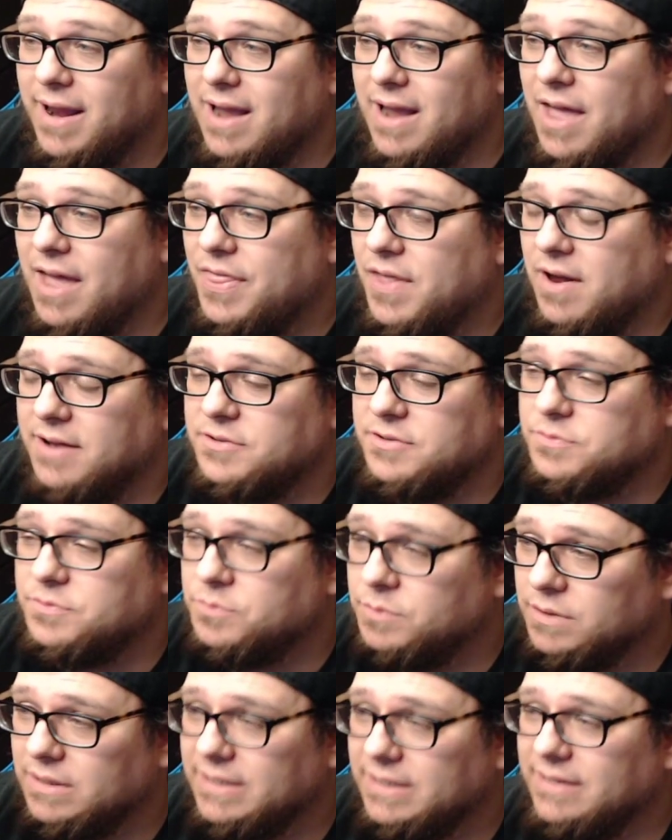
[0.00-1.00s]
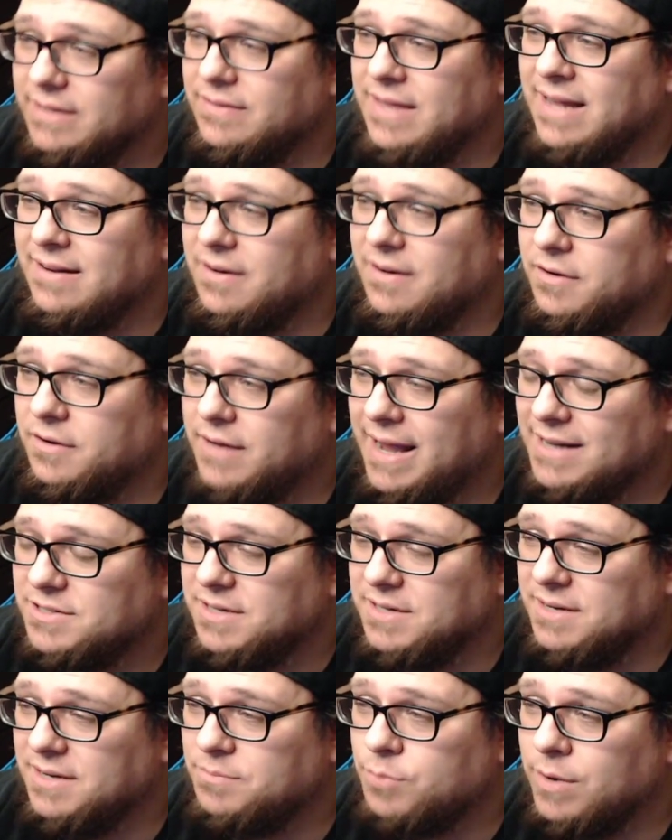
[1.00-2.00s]
I thought they did
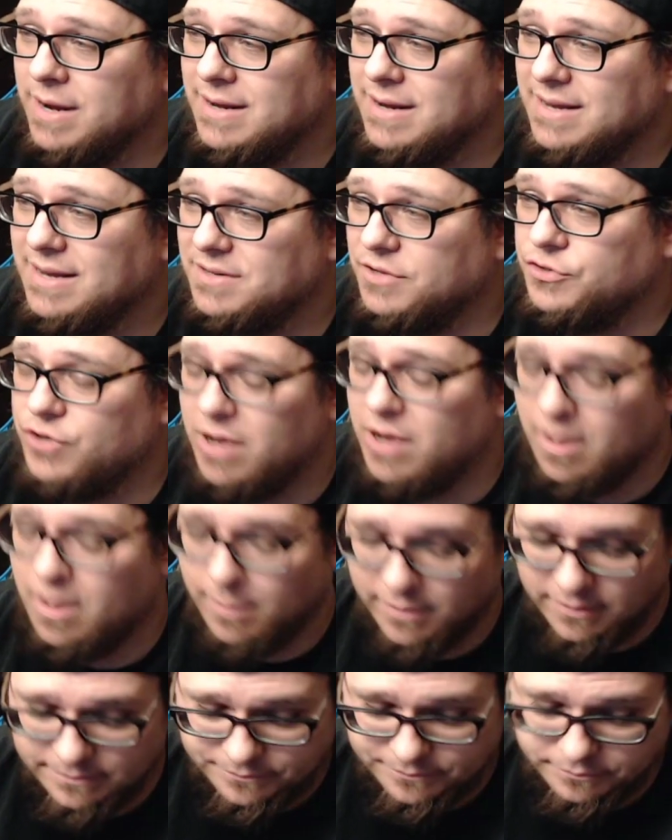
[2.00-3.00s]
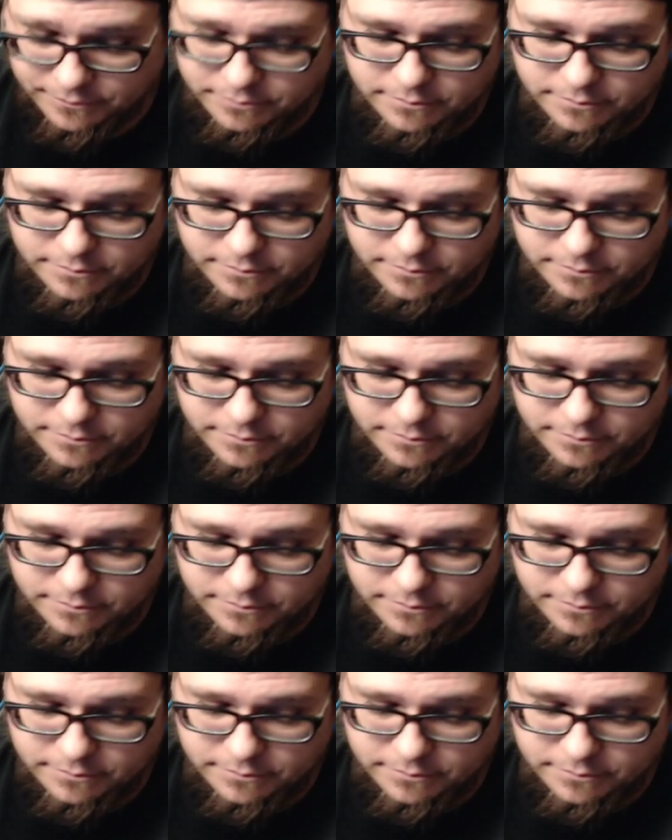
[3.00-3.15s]
actually a pretty decent job with him.